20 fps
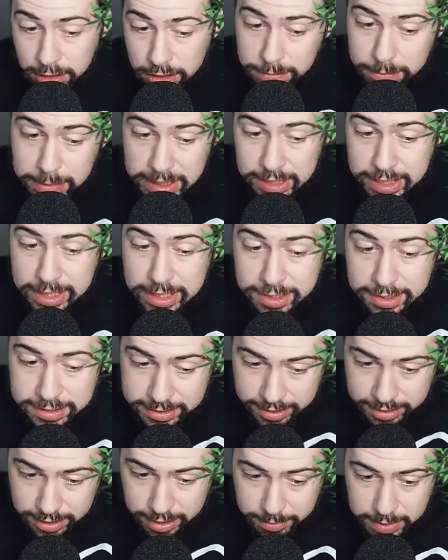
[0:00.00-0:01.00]
Could be
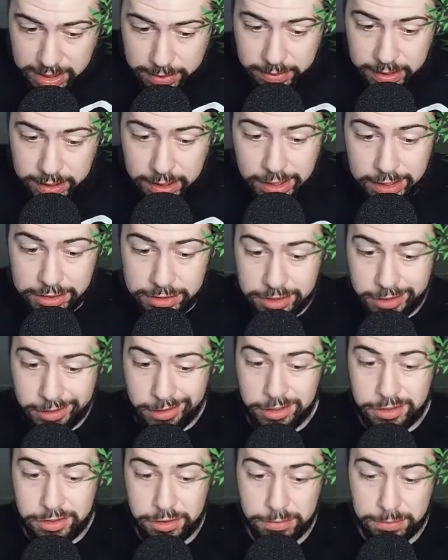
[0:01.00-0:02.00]
decent. I mean, we got
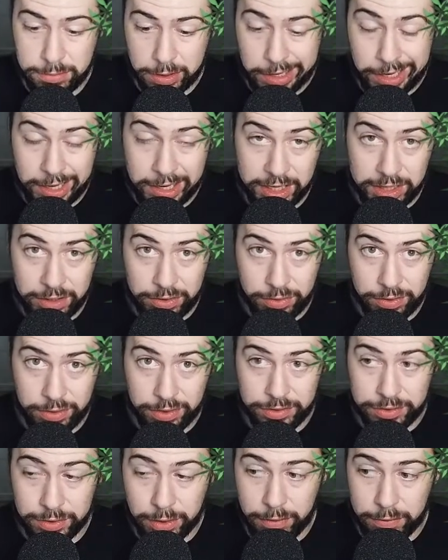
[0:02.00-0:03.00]
turn two Marauding
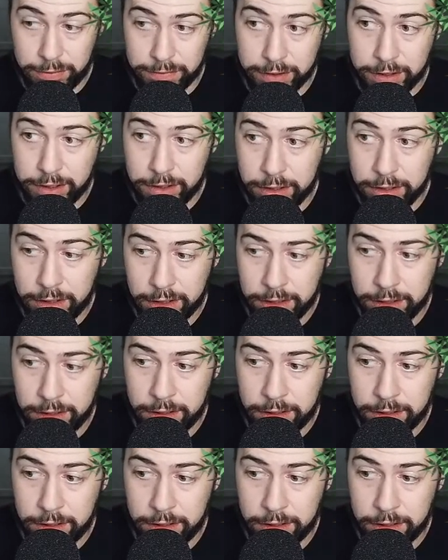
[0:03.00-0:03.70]
or Drover.